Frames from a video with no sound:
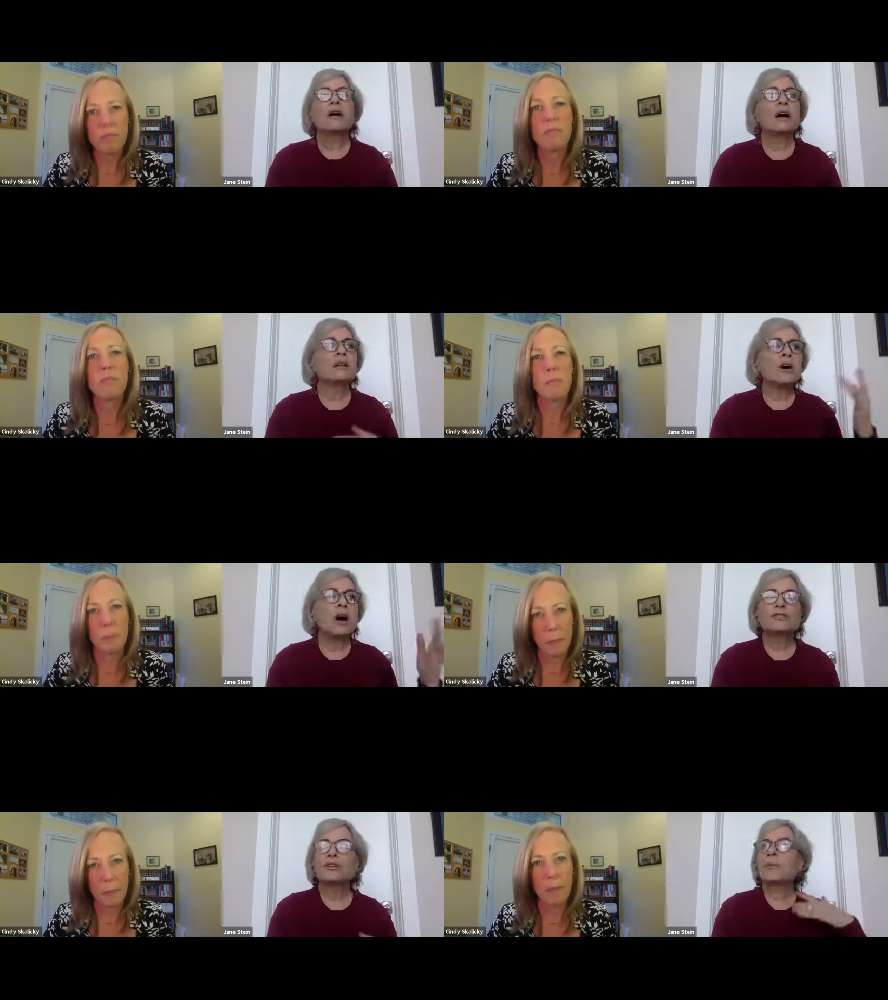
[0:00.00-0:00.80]
Speaker 1: uh,
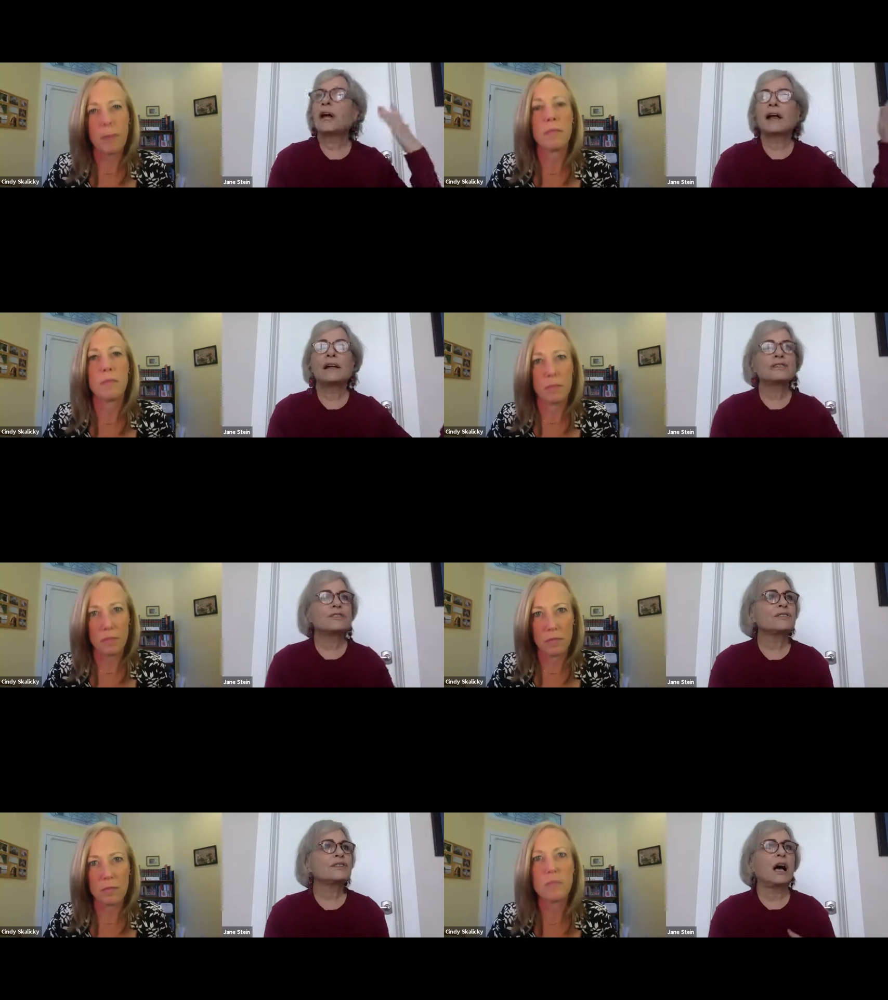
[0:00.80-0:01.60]

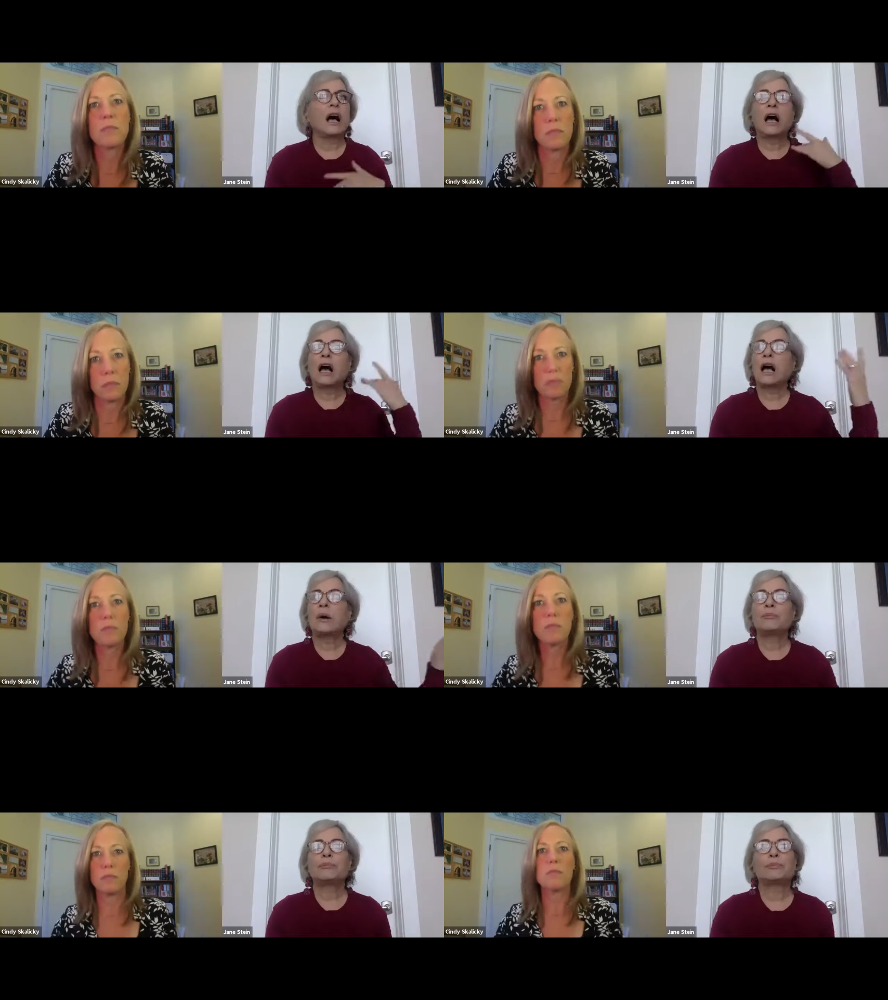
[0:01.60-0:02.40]
laundromats,
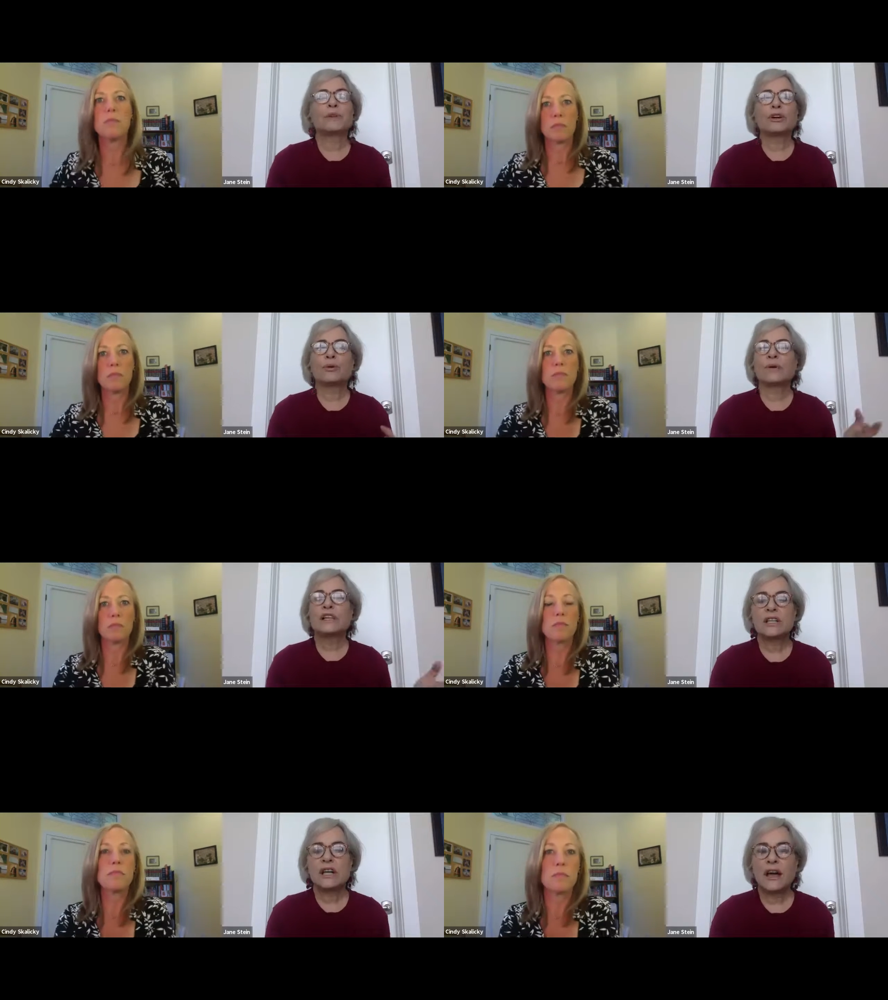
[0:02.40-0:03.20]
um, you know,
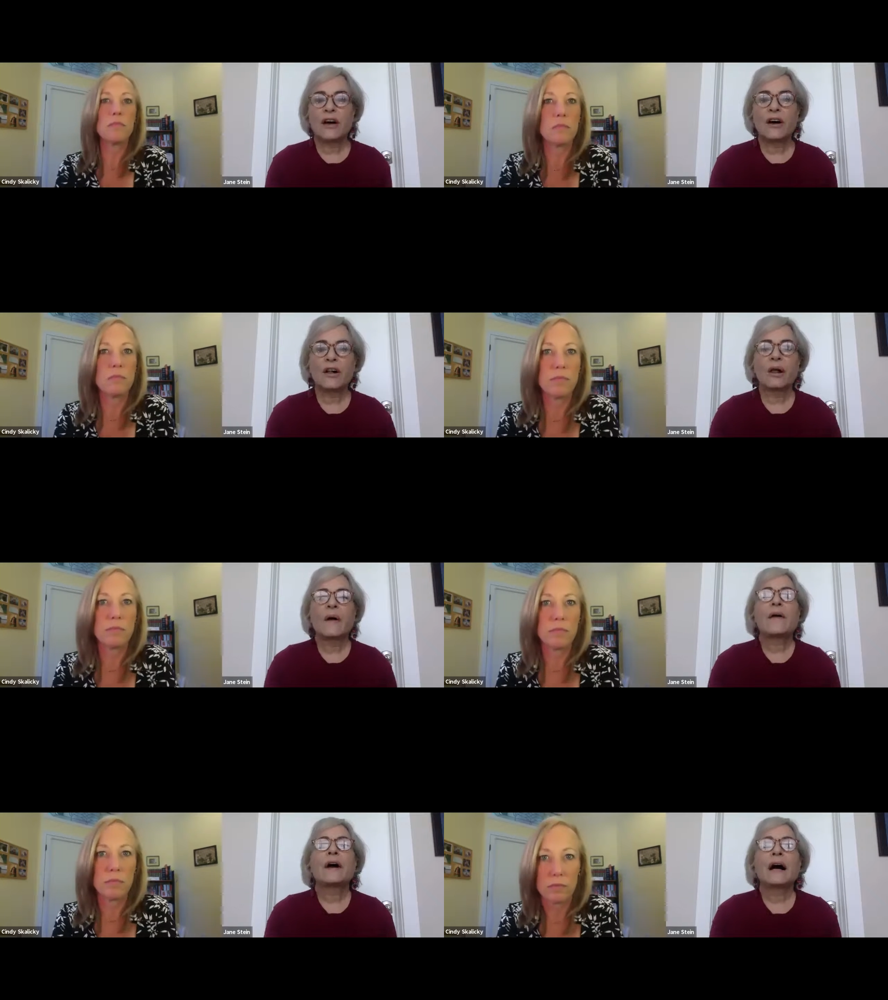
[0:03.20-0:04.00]
retail,
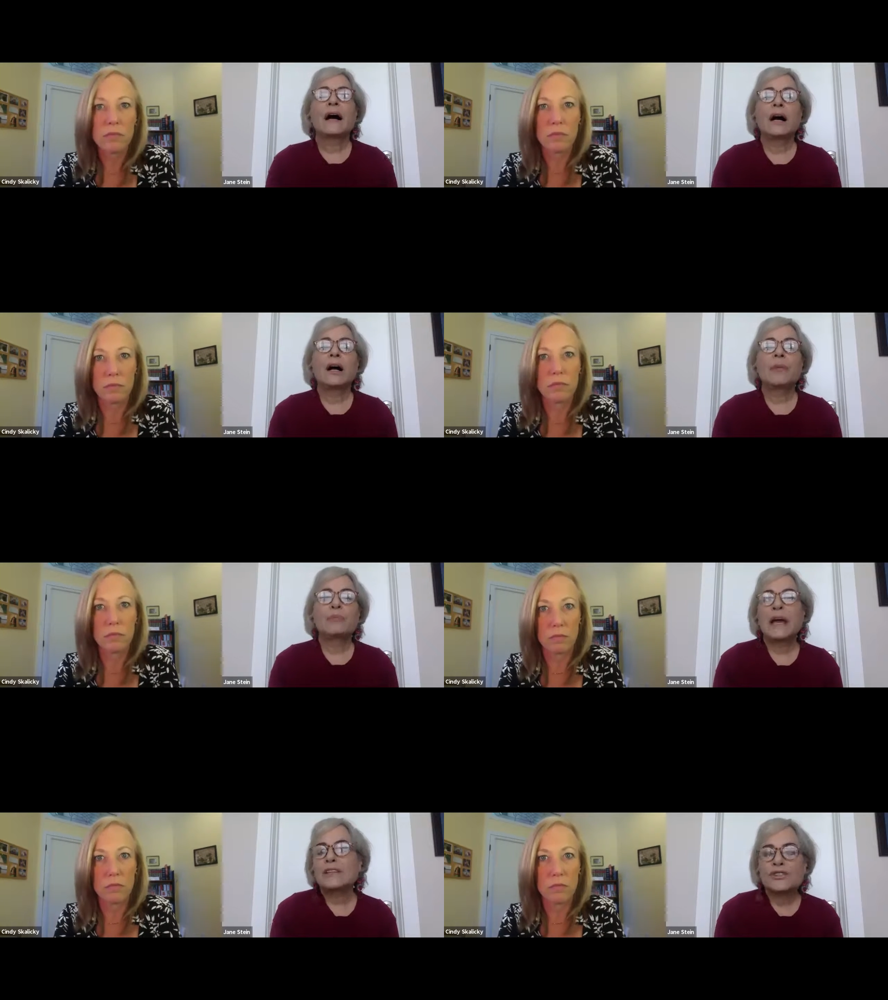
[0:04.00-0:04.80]
um,
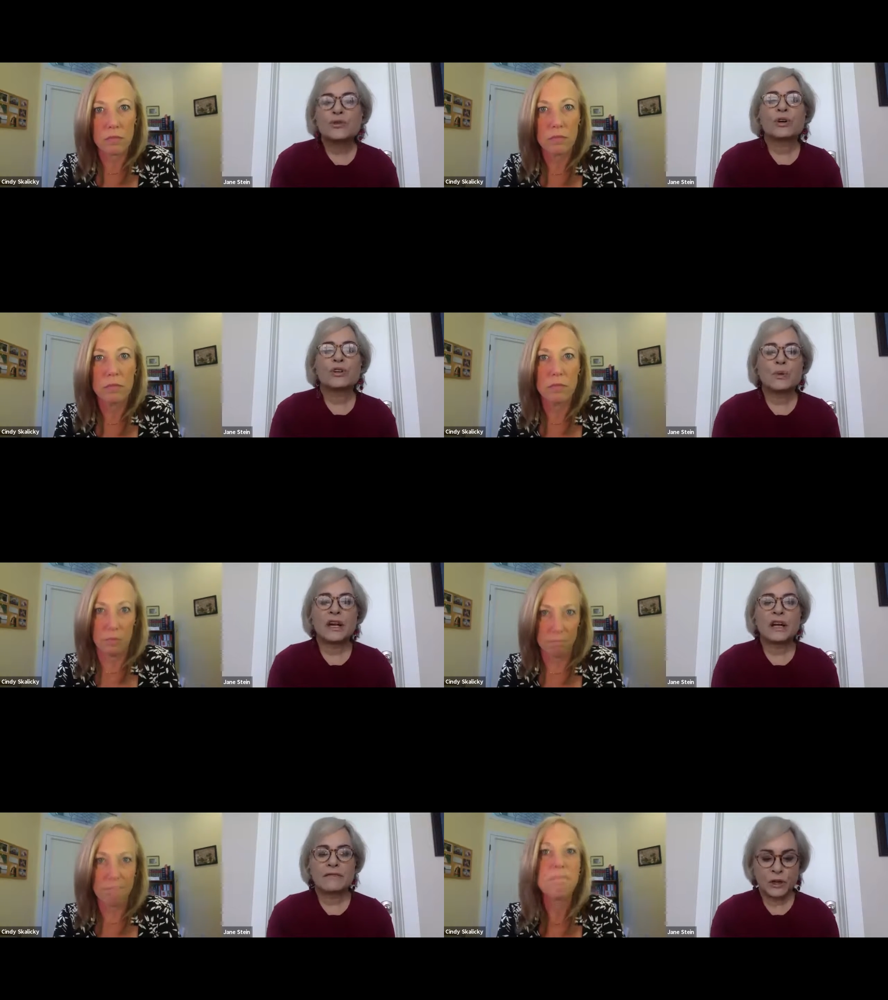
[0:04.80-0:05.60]
paint stores,
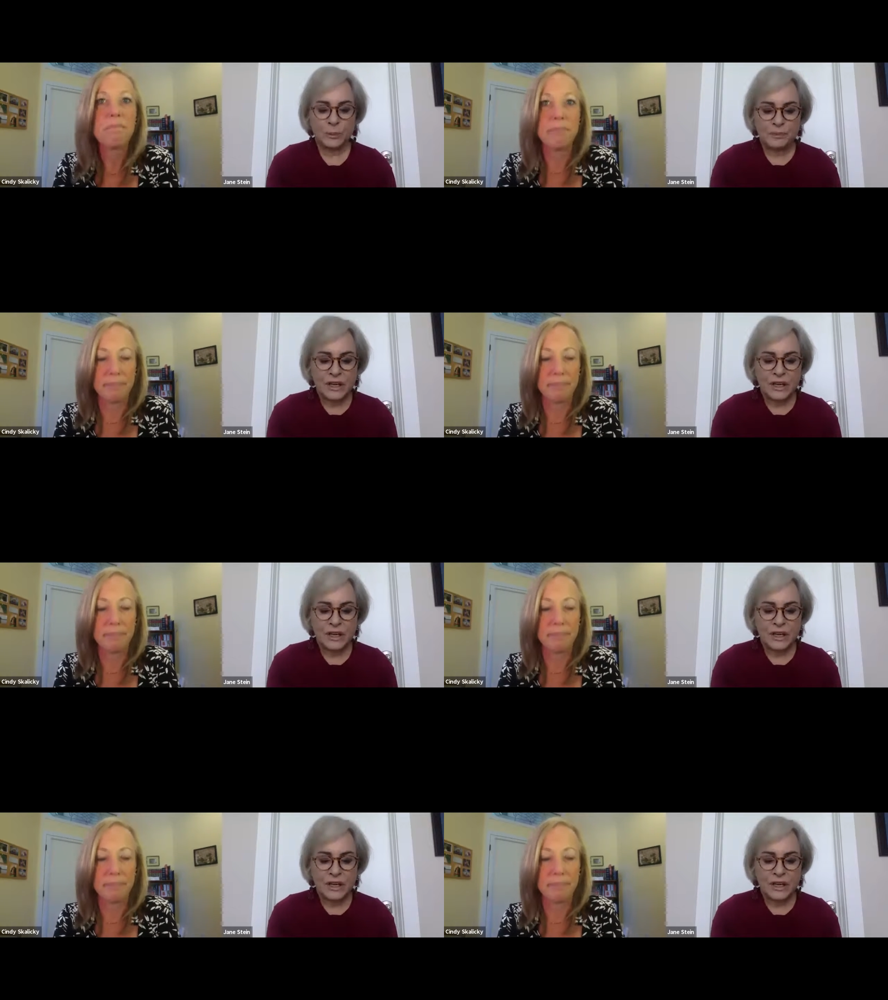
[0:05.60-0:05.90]
whatever.